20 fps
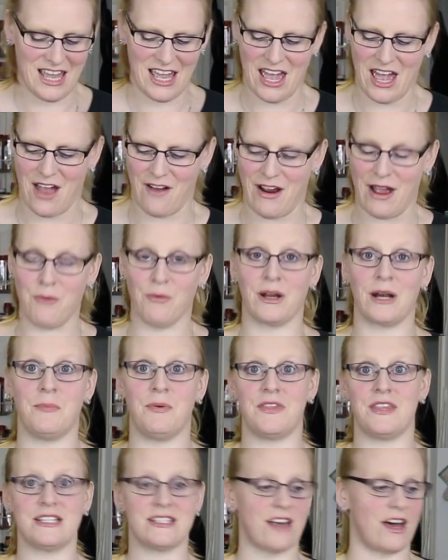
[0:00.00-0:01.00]
Alright, we're going to
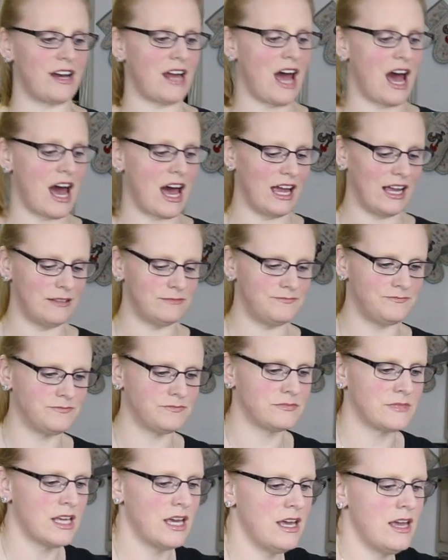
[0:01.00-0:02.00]
put this on high.
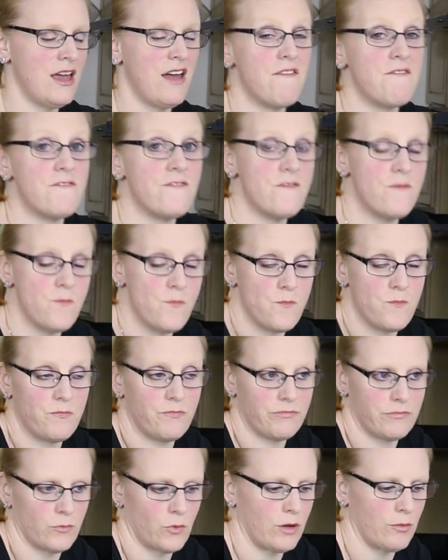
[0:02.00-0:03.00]

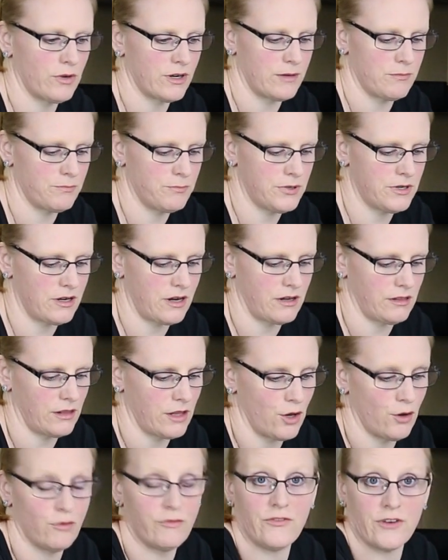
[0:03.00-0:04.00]
Well, we're going to put it on
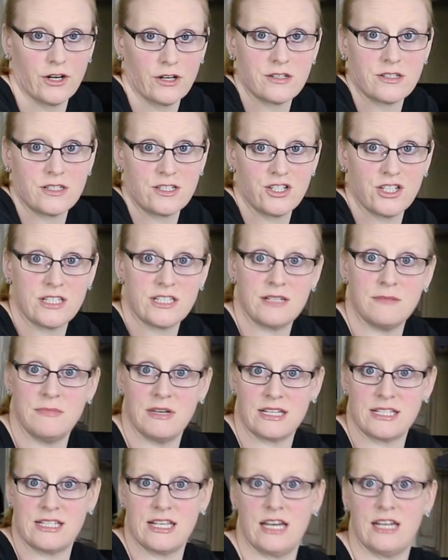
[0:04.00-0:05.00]
low first, just to
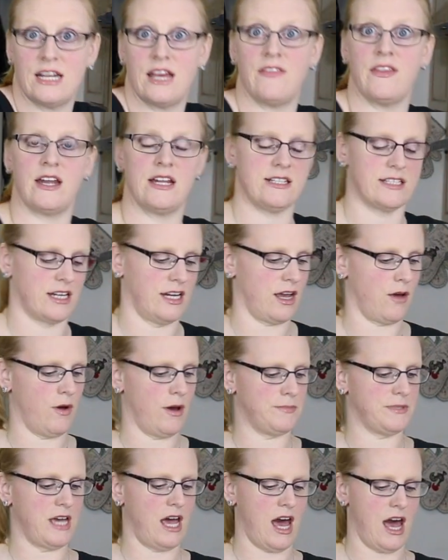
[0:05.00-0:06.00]
mix it, and then it's going to go
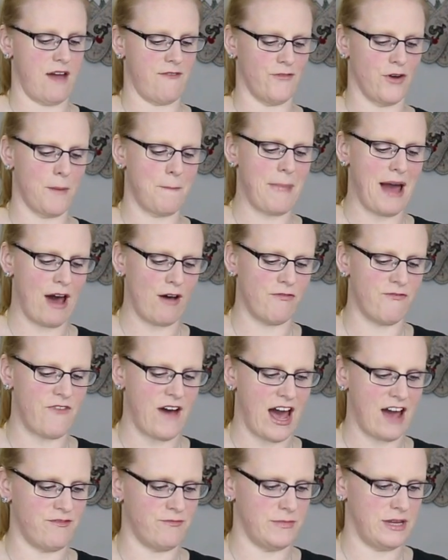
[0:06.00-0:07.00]
up to high for about
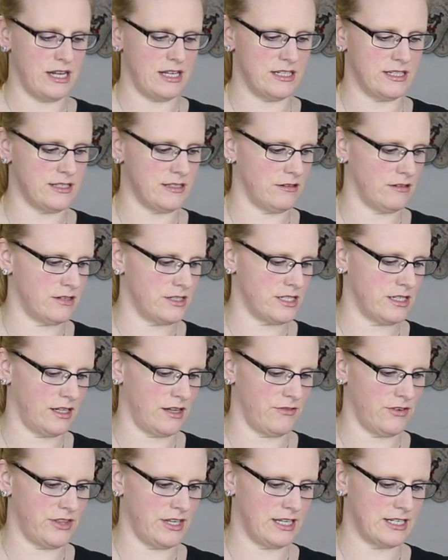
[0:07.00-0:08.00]
5 minutes, or until
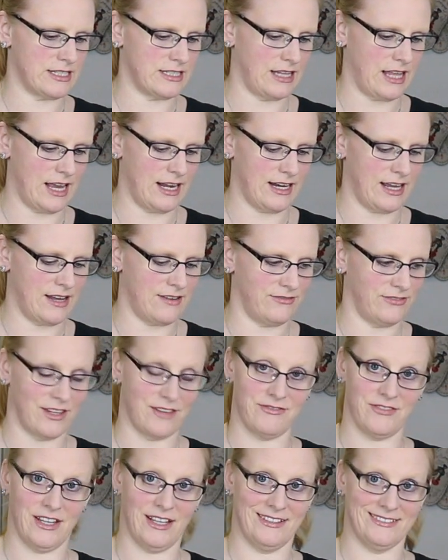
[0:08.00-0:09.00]
everything is light and
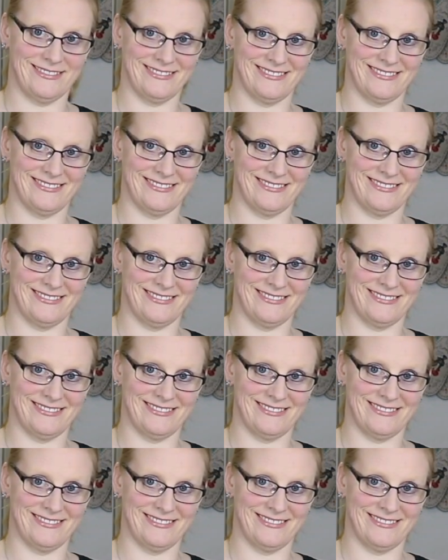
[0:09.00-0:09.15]
fluffy.